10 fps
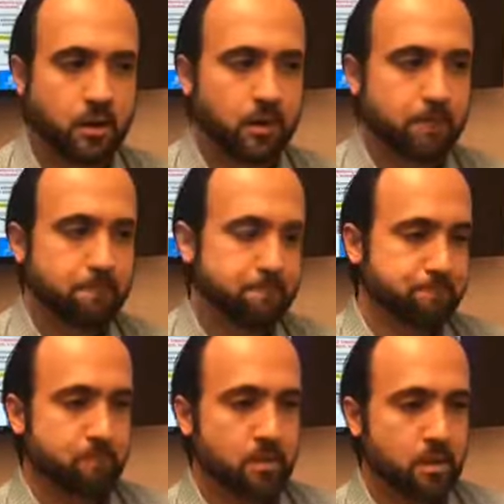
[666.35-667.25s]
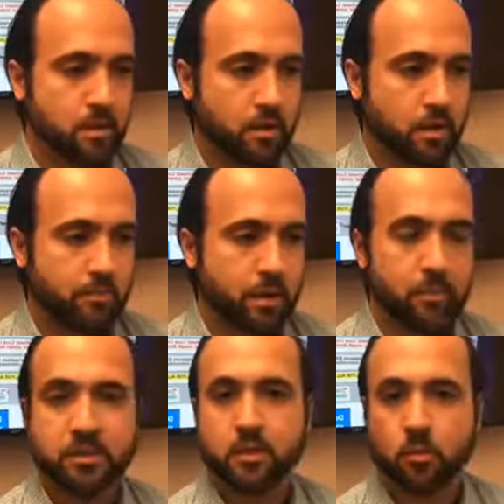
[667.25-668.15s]
um, I'm,
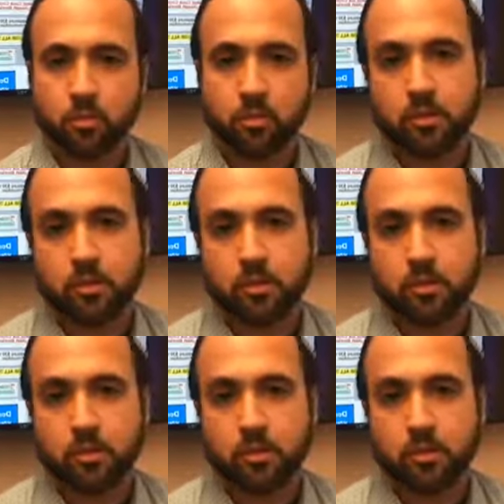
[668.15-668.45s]
I'm, in the Loop.